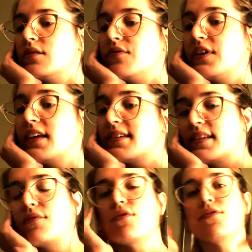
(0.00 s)
feelings
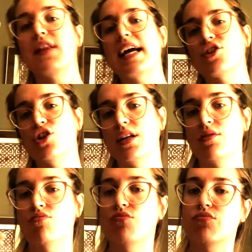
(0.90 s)
of
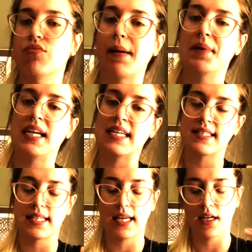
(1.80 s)
reflection,
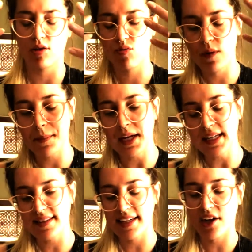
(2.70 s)

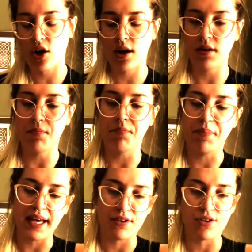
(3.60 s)
reminiscing on
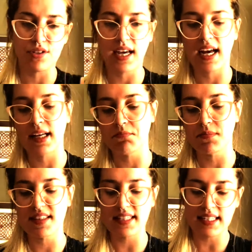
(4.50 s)
better
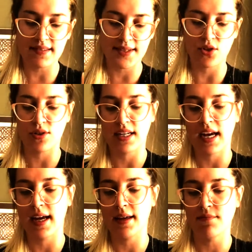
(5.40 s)
times, easier
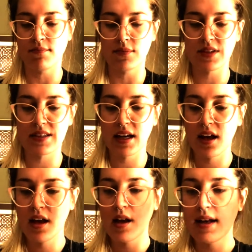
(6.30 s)
times,
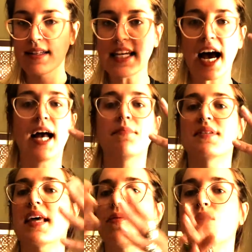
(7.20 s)
times
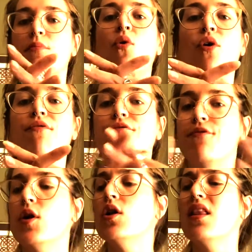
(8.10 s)
that were more
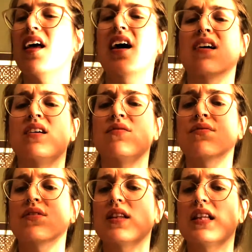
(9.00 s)
full of
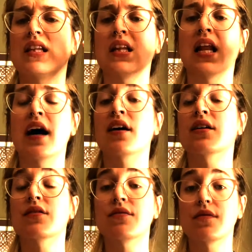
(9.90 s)

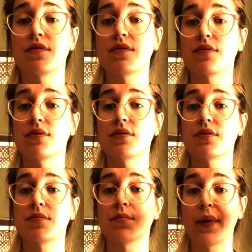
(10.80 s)
love.
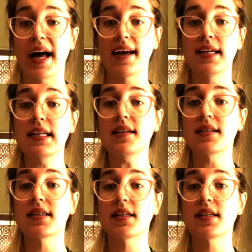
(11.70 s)
But